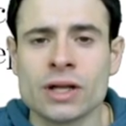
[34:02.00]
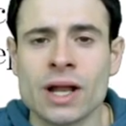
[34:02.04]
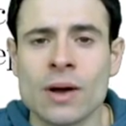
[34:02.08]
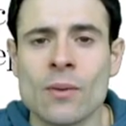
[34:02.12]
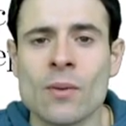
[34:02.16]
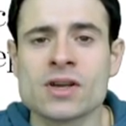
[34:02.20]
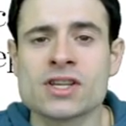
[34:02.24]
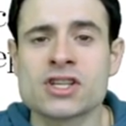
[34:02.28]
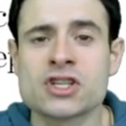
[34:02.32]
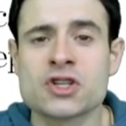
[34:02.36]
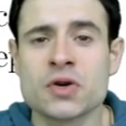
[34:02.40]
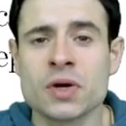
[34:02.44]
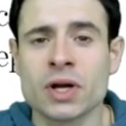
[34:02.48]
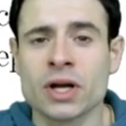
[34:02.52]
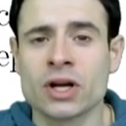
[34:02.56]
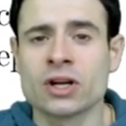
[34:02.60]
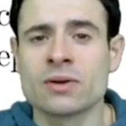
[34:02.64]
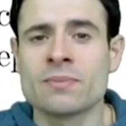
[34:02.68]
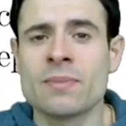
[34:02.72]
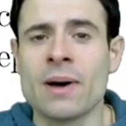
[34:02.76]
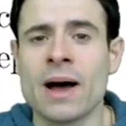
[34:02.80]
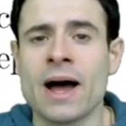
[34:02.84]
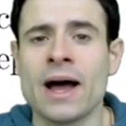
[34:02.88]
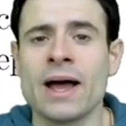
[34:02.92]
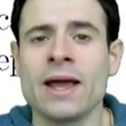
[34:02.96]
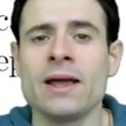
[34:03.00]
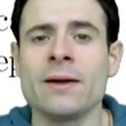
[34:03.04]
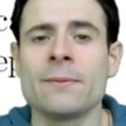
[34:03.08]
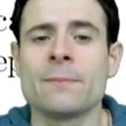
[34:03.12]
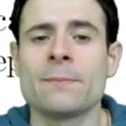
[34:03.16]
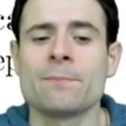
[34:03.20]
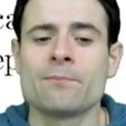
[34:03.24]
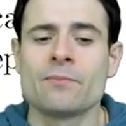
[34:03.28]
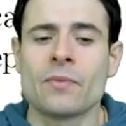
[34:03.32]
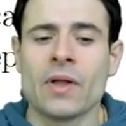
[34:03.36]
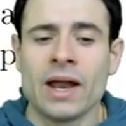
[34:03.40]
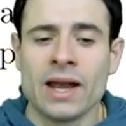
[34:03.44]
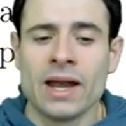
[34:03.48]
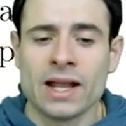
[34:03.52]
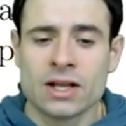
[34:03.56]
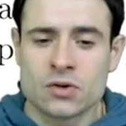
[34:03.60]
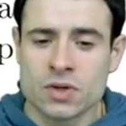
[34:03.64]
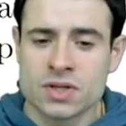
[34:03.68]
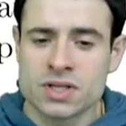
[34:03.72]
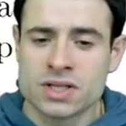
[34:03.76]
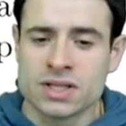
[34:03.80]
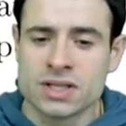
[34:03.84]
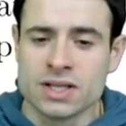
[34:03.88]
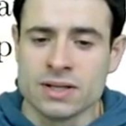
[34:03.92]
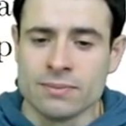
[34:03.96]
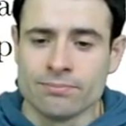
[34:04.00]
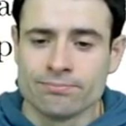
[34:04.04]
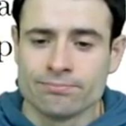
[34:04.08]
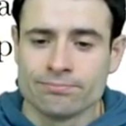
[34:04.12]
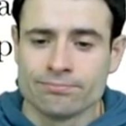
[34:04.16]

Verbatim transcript: that was triggered by electricity.